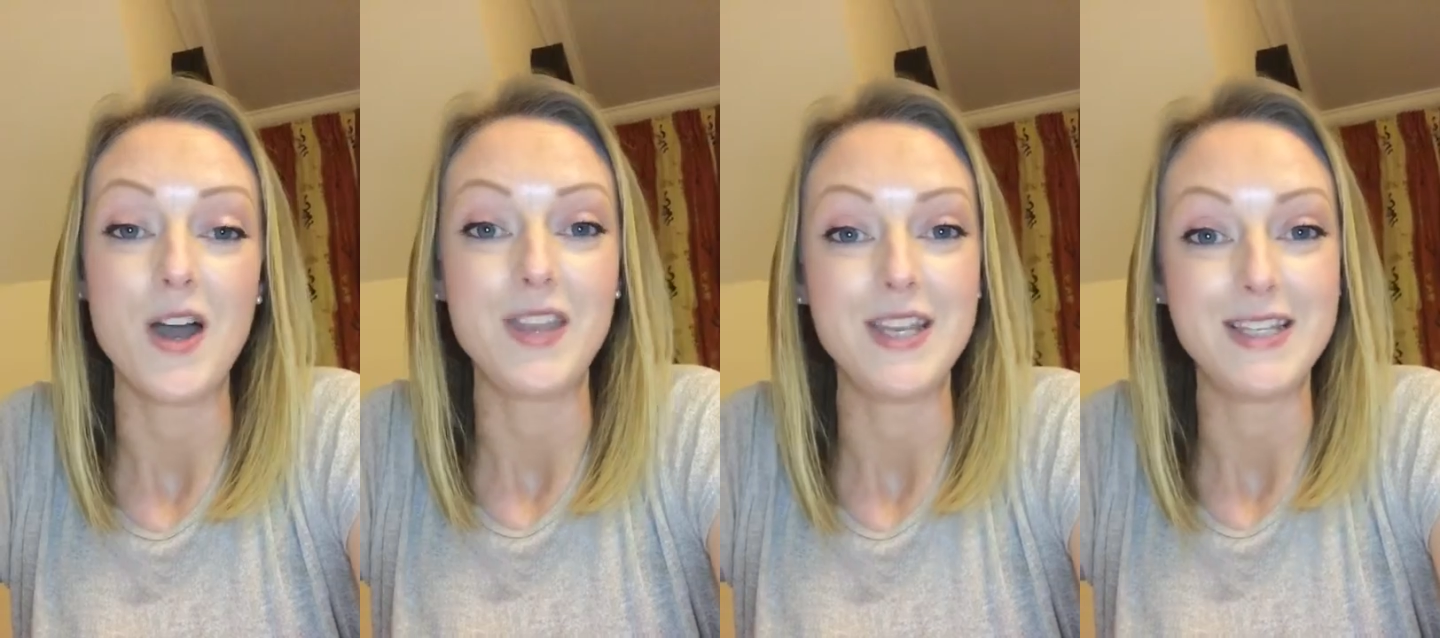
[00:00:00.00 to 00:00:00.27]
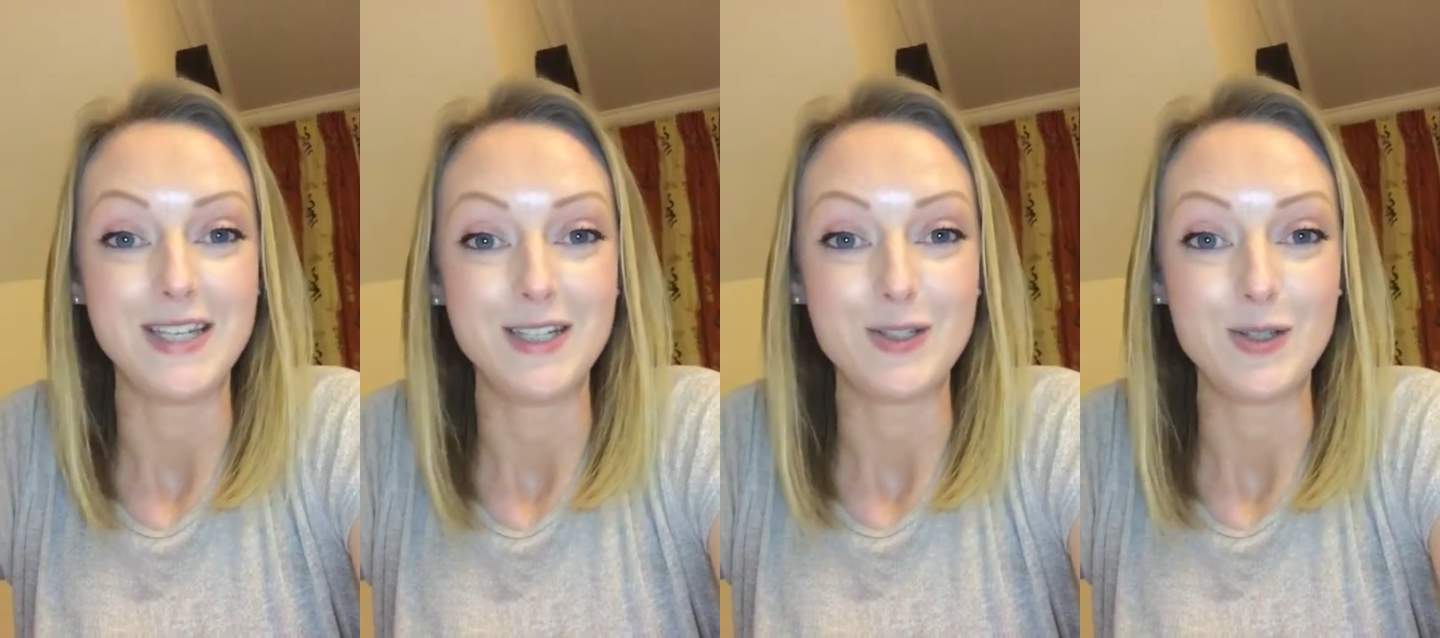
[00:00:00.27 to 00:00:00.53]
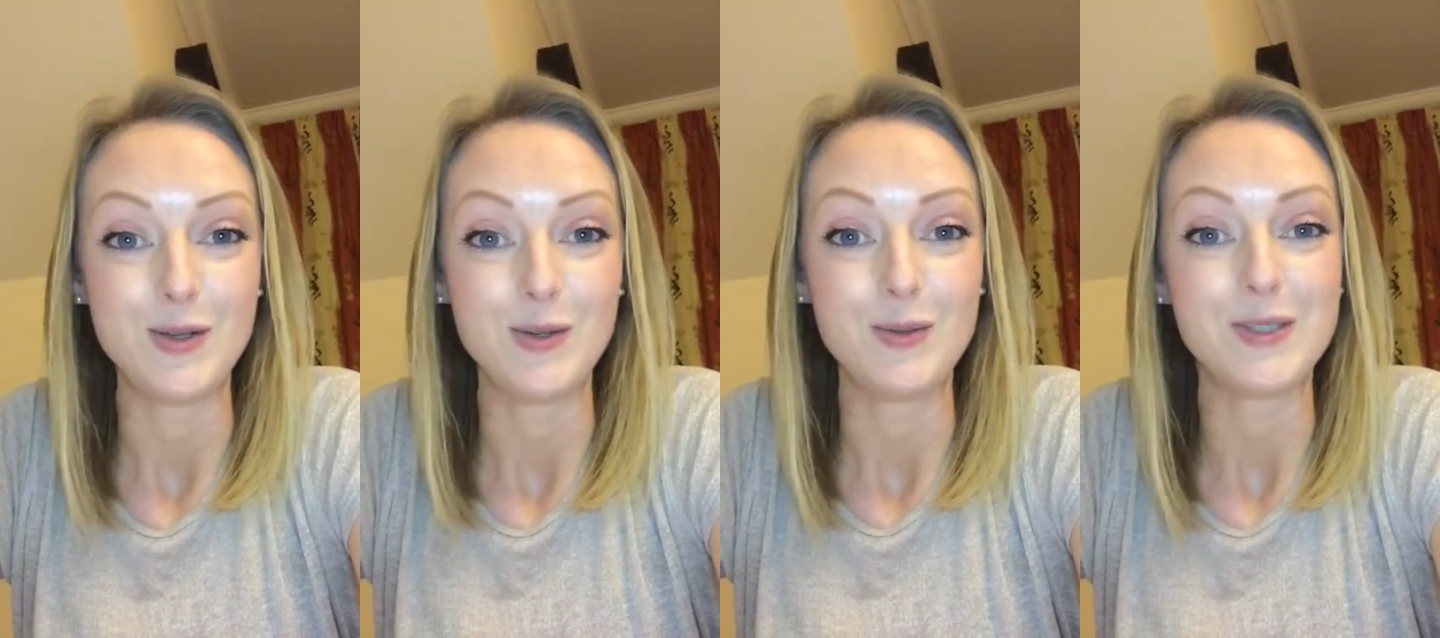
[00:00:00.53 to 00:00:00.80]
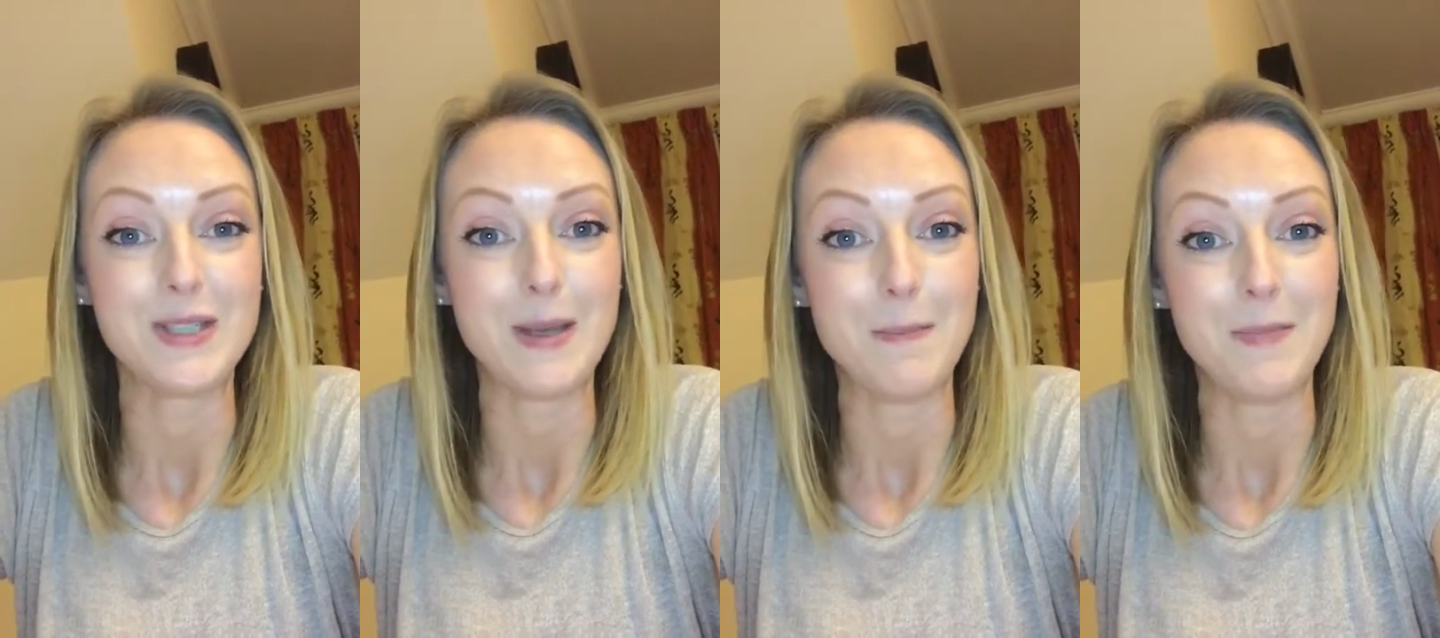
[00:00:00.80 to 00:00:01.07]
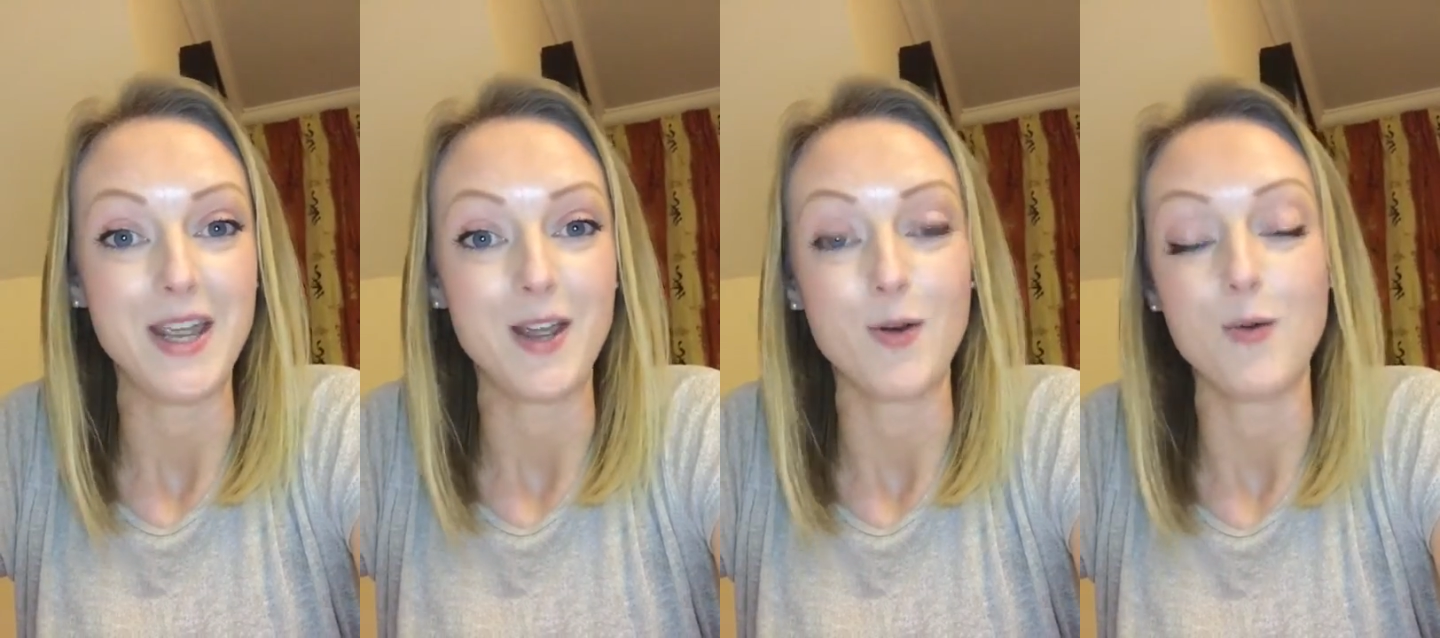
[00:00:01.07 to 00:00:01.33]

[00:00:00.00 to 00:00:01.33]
they didn't do something,